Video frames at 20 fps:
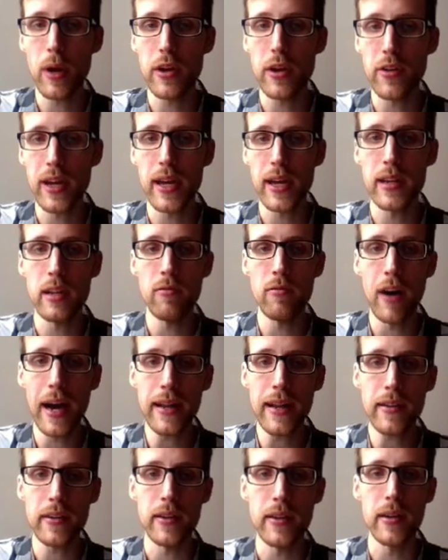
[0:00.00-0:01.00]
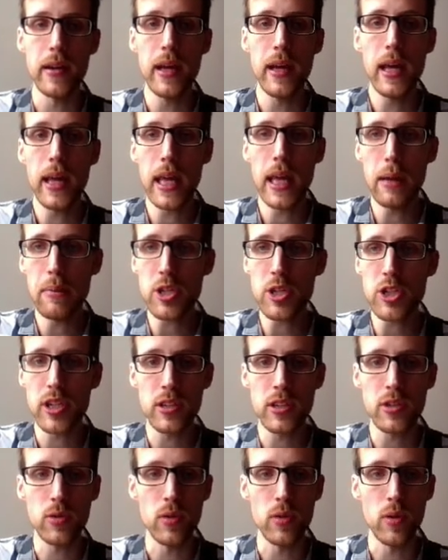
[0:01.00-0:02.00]
where you can divide the image
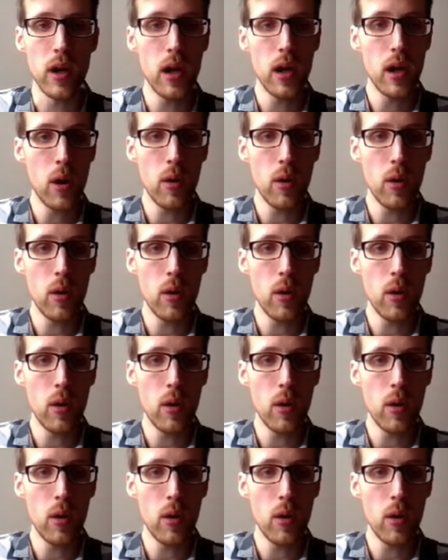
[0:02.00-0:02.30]
into